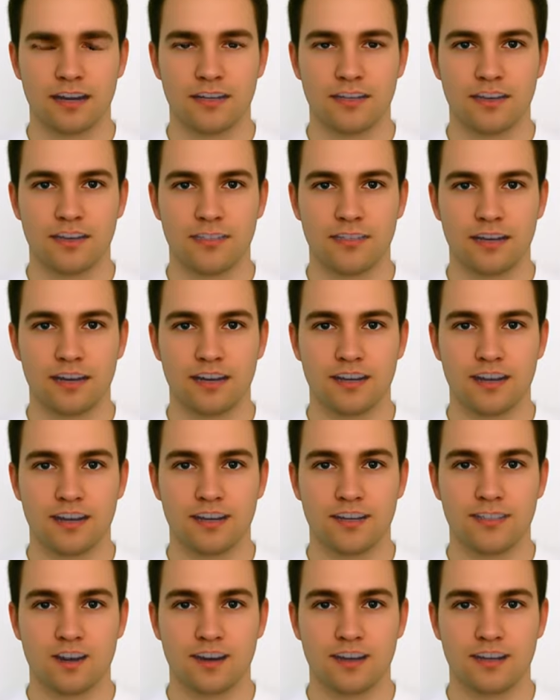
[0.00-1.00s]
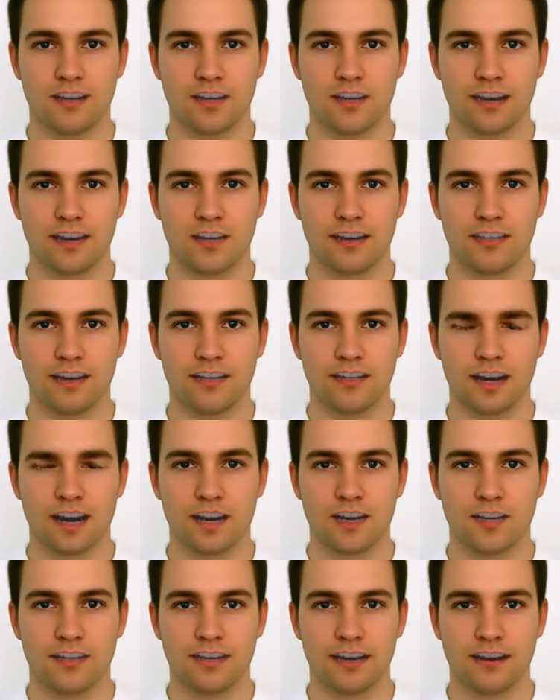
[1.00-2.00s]
of the highways or reduce the
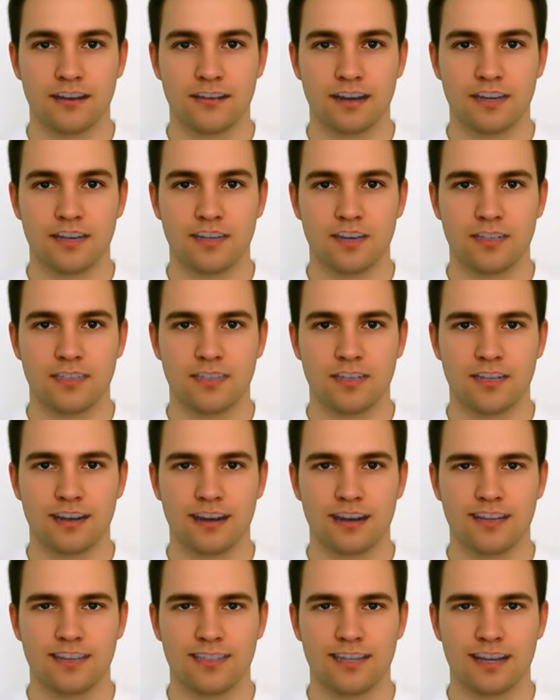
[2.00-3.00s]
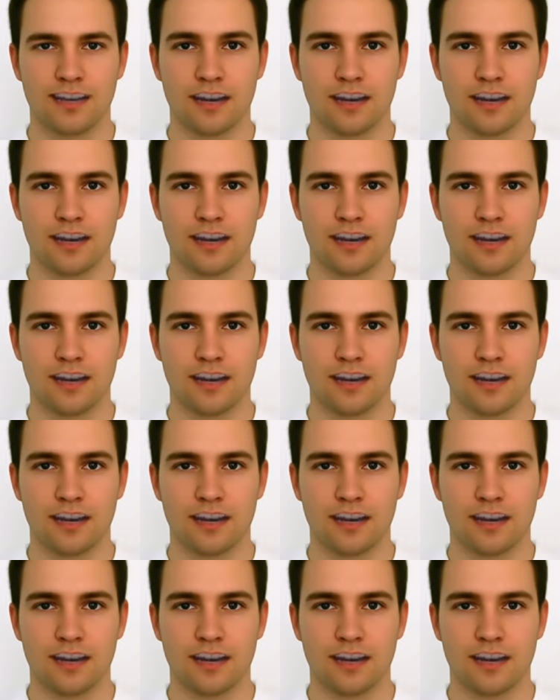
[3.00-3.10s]
cost of maintenance.